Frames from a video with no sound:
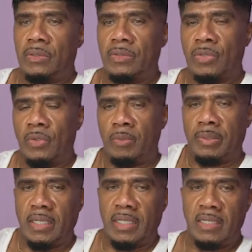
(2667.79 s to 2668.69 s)
school
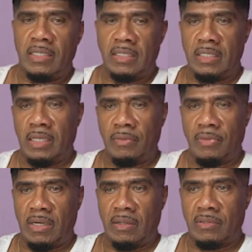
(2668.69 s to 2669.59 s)
plays and I
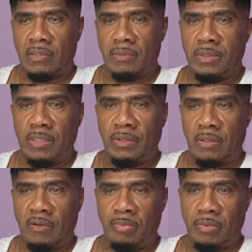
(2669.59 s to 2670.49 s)
thought I was going to be
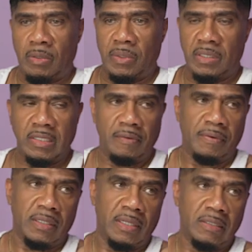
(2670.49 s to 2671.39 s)
doing off Broadway and stuff
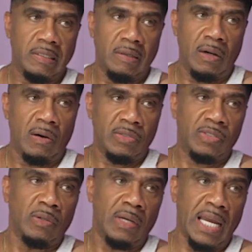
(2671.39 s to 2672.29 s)
like that. So yeah. I
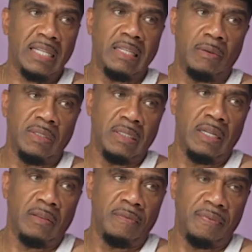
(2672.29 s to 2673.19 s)
also acting was
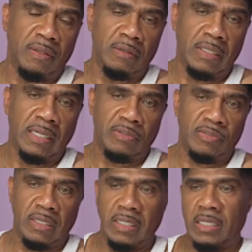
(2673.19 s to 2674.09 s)
another field that I was
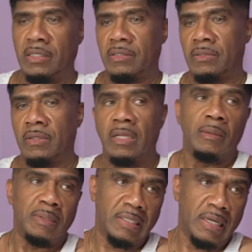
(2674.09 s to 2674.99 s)
trying to get into
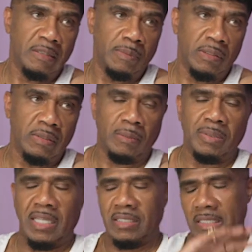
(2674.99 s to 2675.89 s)
besides music,
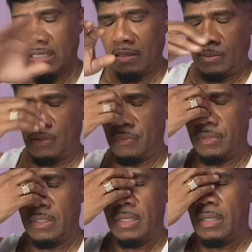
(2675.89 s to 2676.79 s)
but that's yeah. another
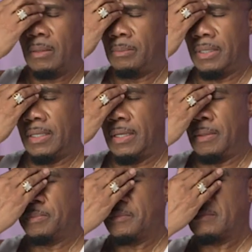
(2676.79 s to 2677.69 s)
movie. But um,